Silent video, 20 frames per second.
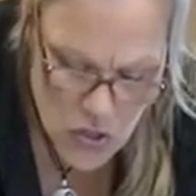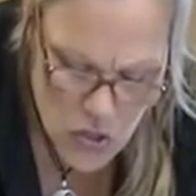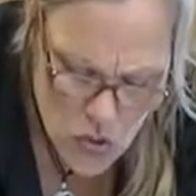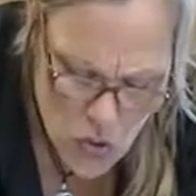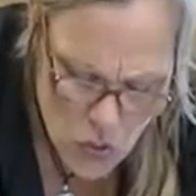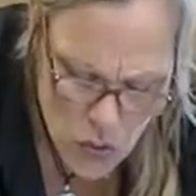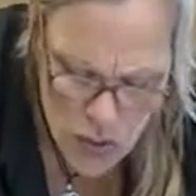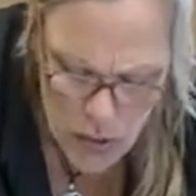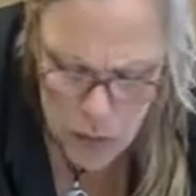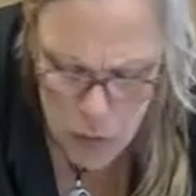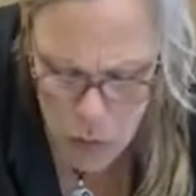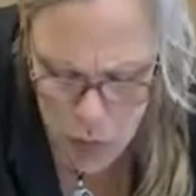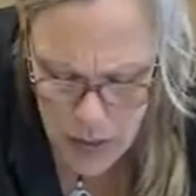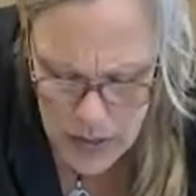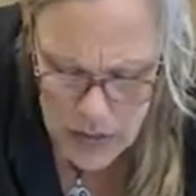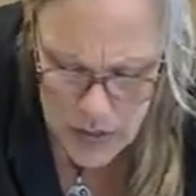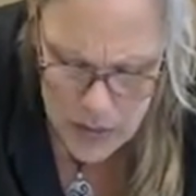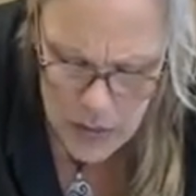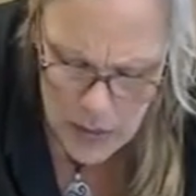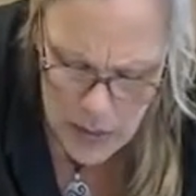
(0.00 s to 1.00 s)
a score of
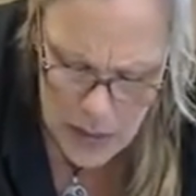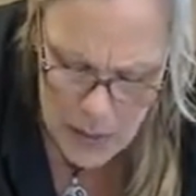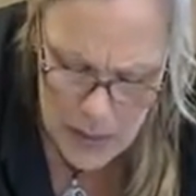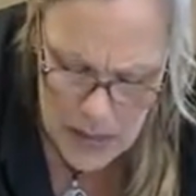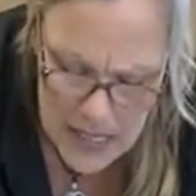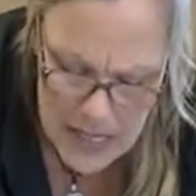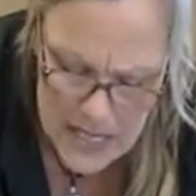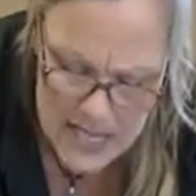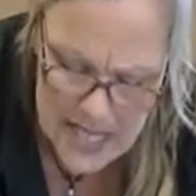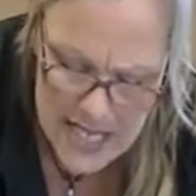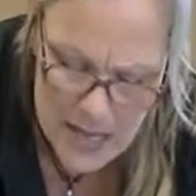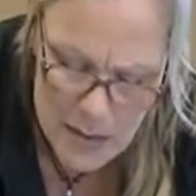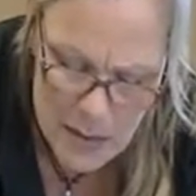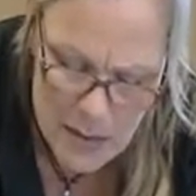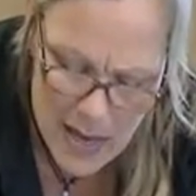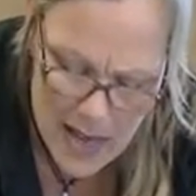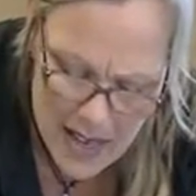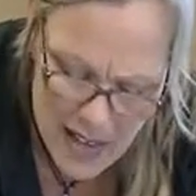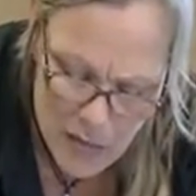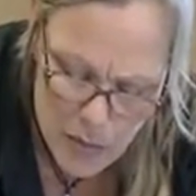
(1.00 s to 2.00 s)
1 to 3 means he
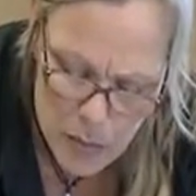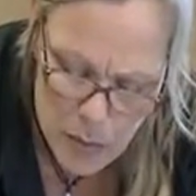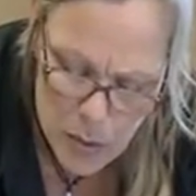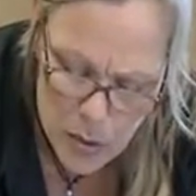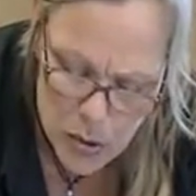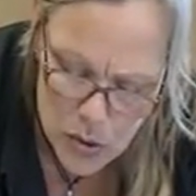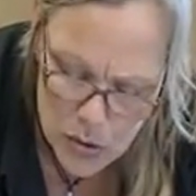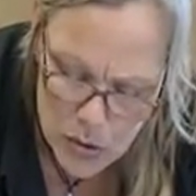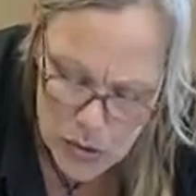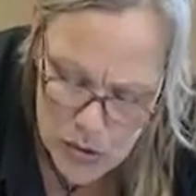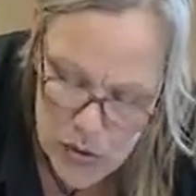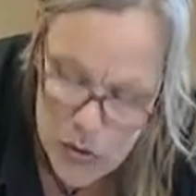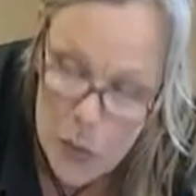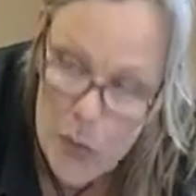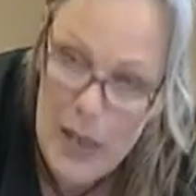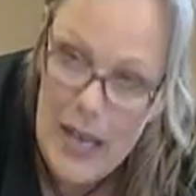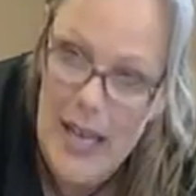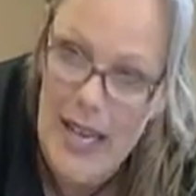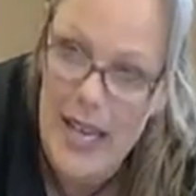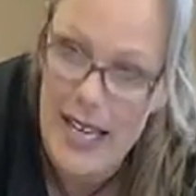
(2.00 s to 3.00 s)
may have pulled
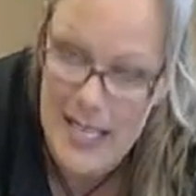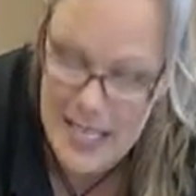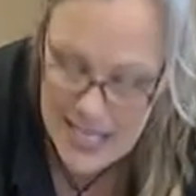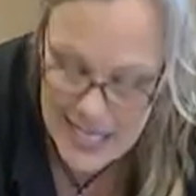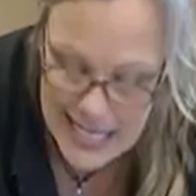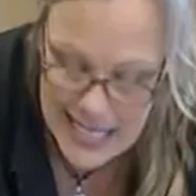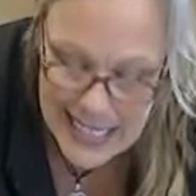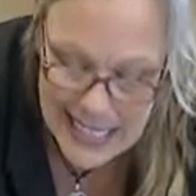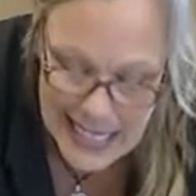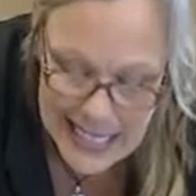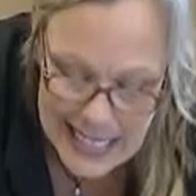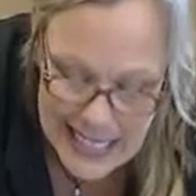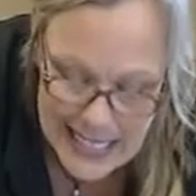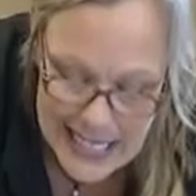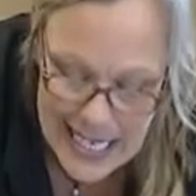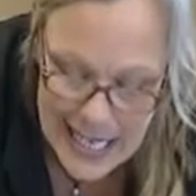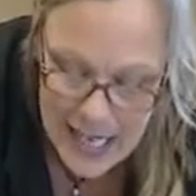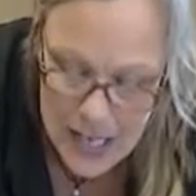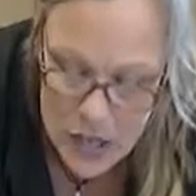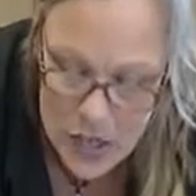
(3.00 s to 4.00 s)
away, slinked
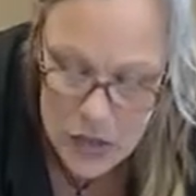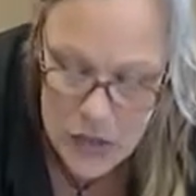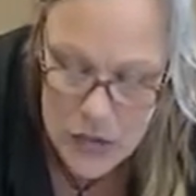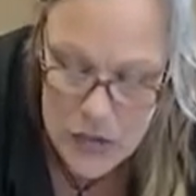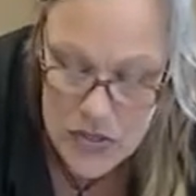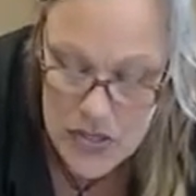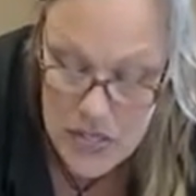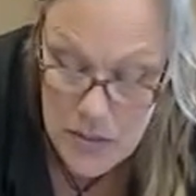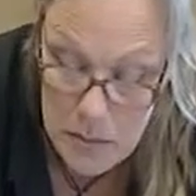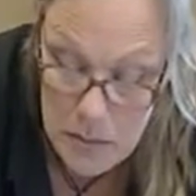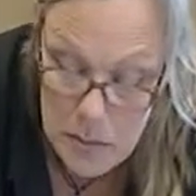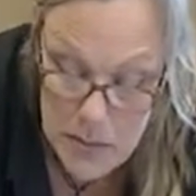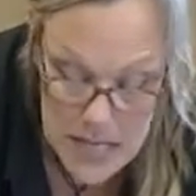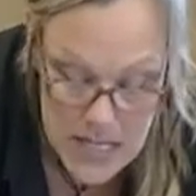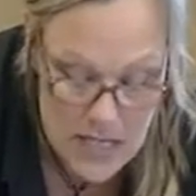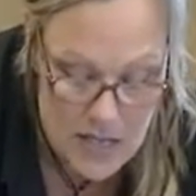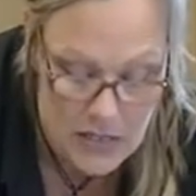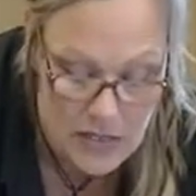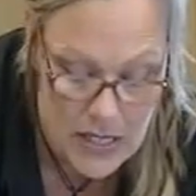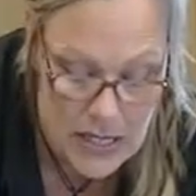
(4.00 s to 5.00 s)
down, or
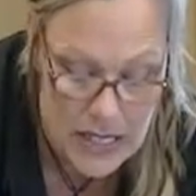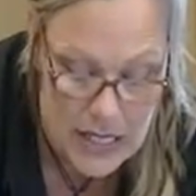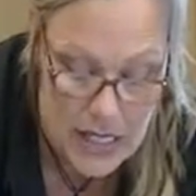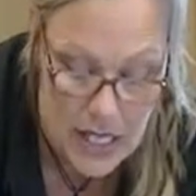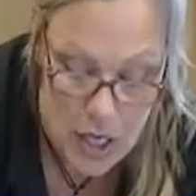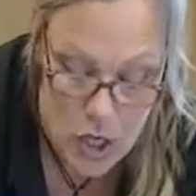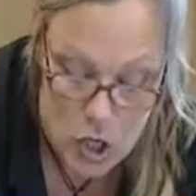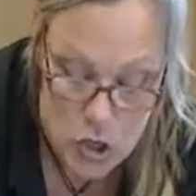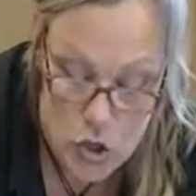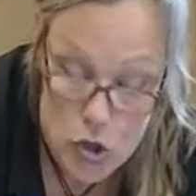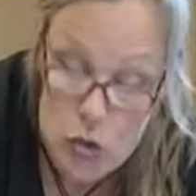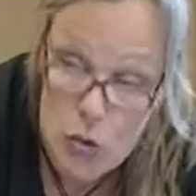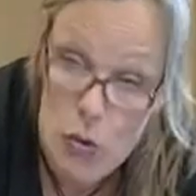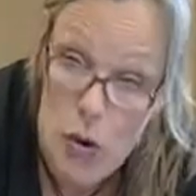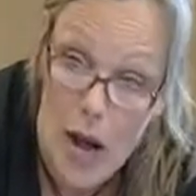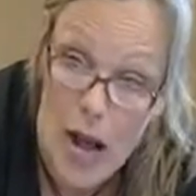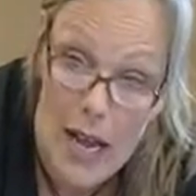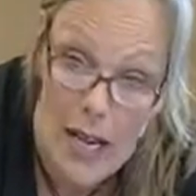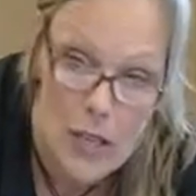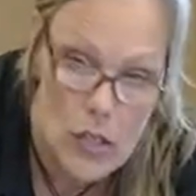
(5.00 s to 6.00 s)
submissively
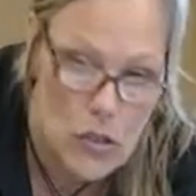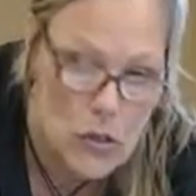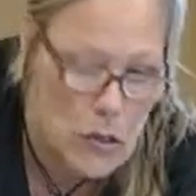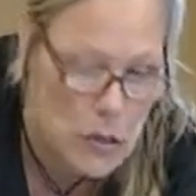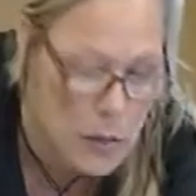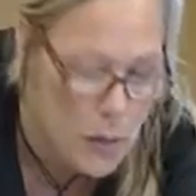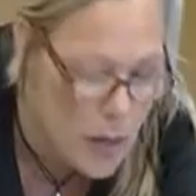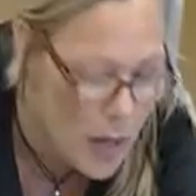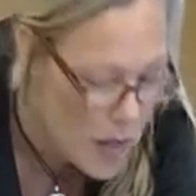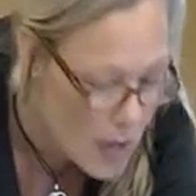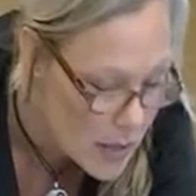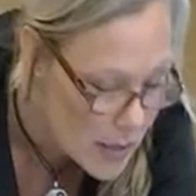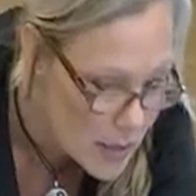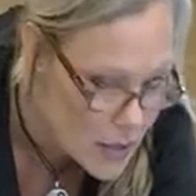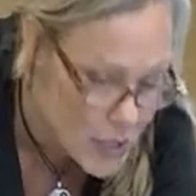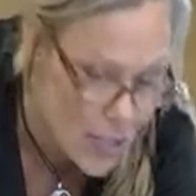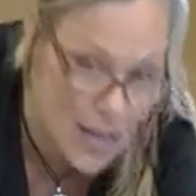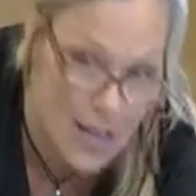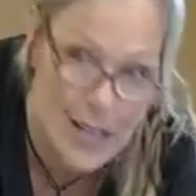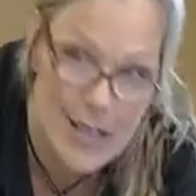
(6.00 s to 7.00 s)
tried to
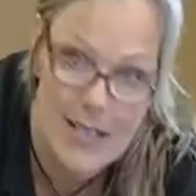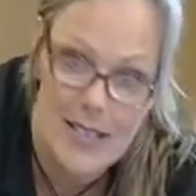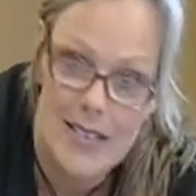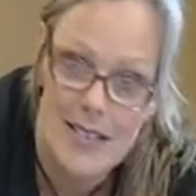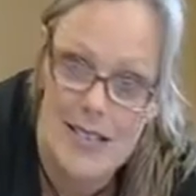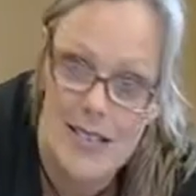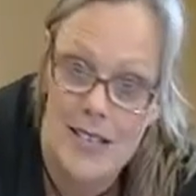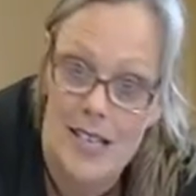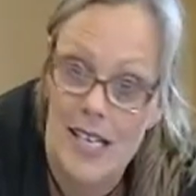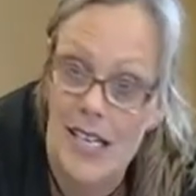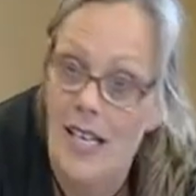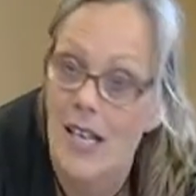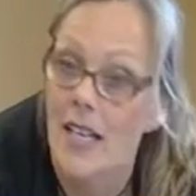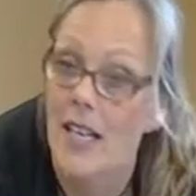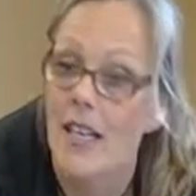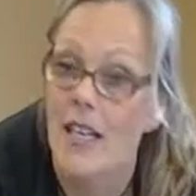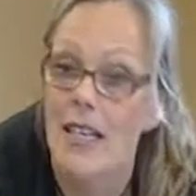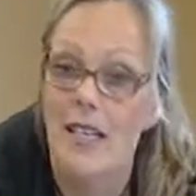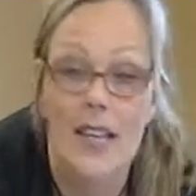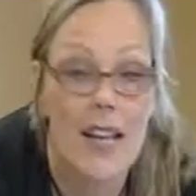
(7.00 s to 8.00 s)
apologize.
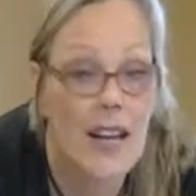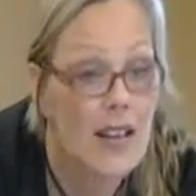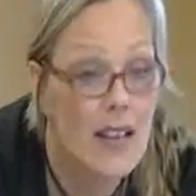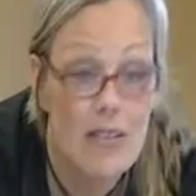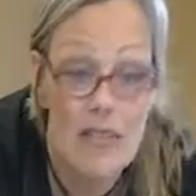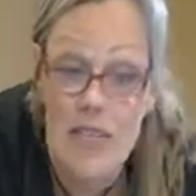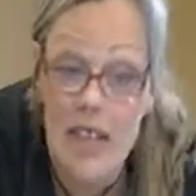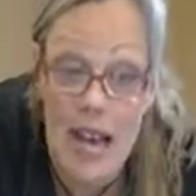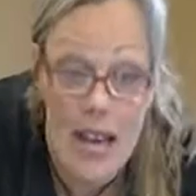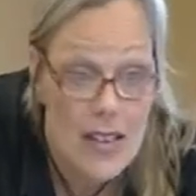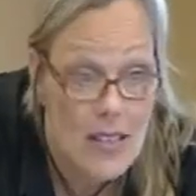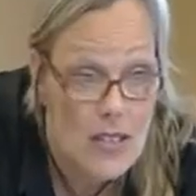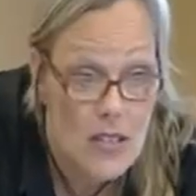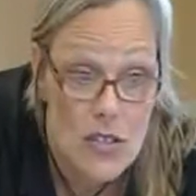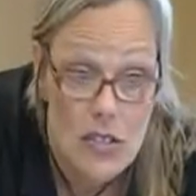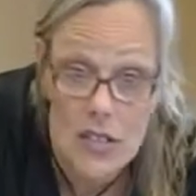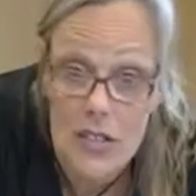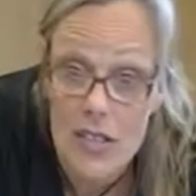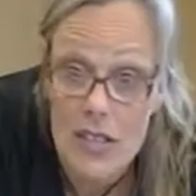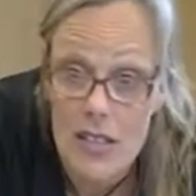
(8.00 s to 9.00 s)
None of that is
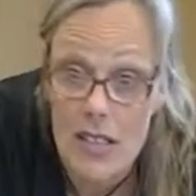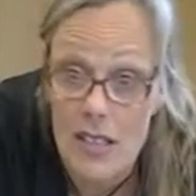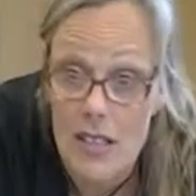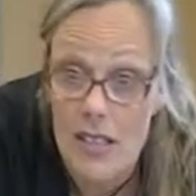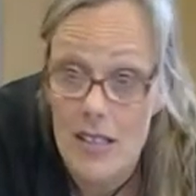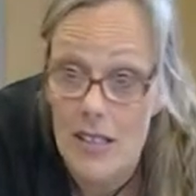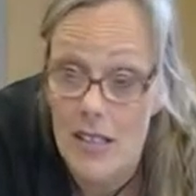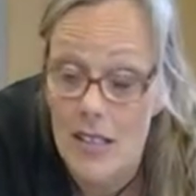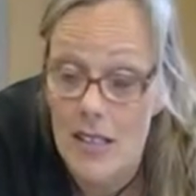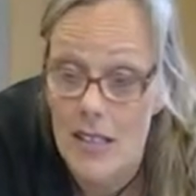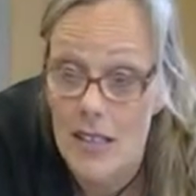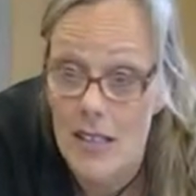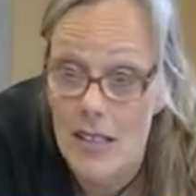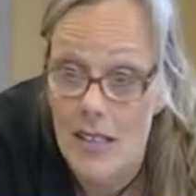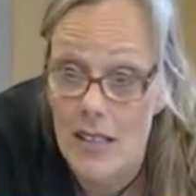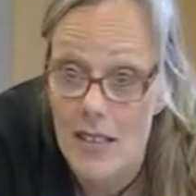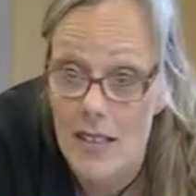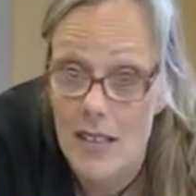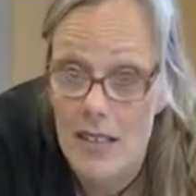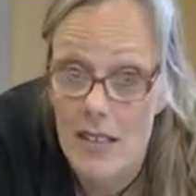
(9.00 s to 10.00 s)
good.
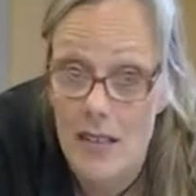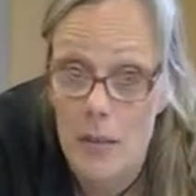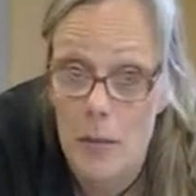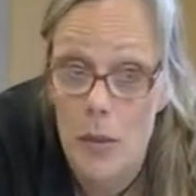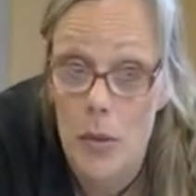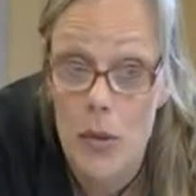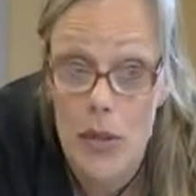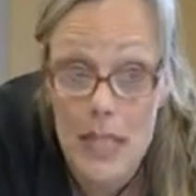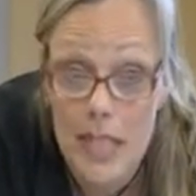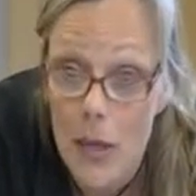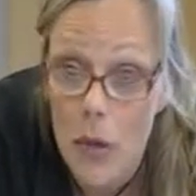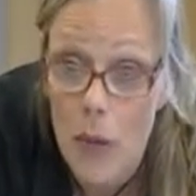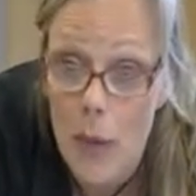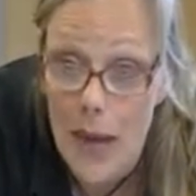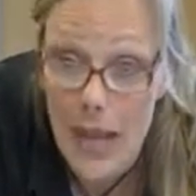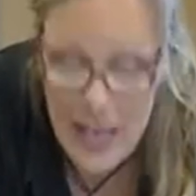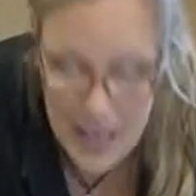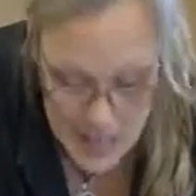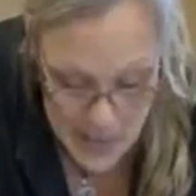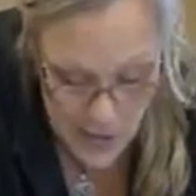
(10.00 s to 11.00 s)
Pulling
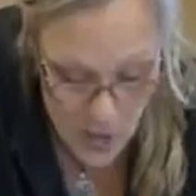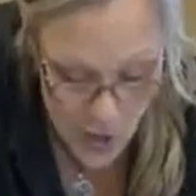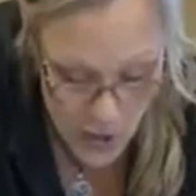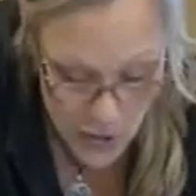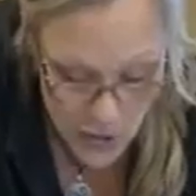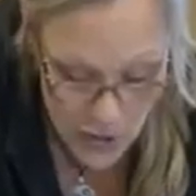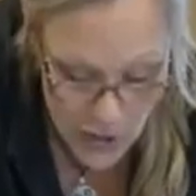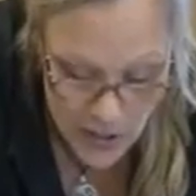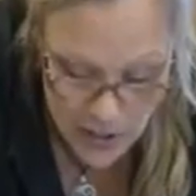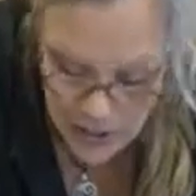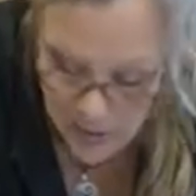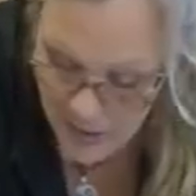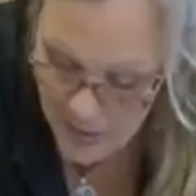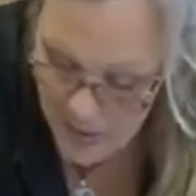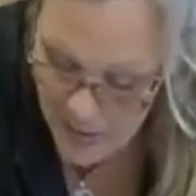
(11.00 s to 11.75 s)
away is not good.